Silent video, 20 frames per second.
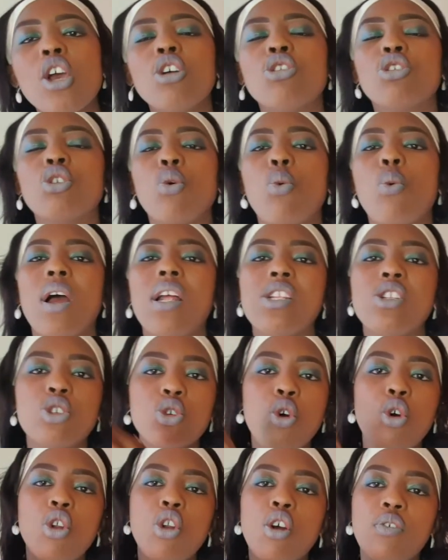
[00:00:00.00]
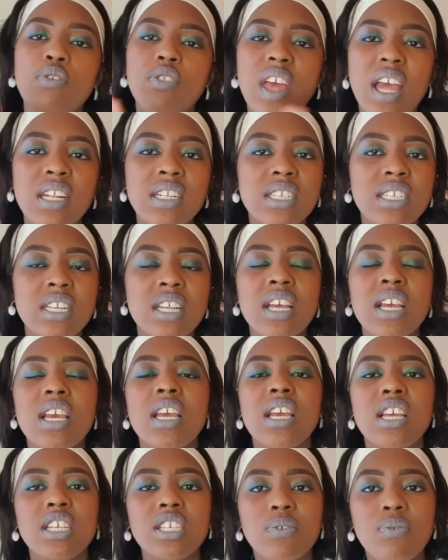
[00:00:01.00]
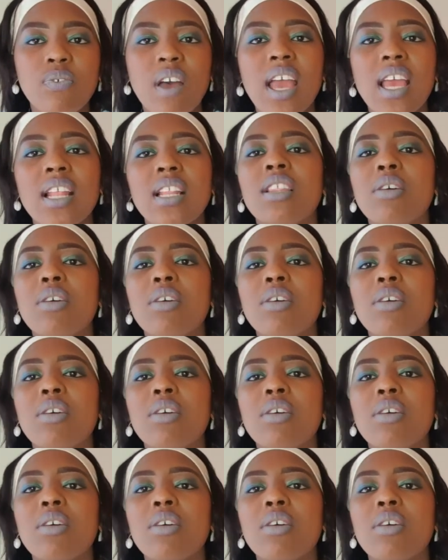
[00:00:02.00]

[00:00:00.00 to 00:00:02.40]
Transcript: So once all of that is fine,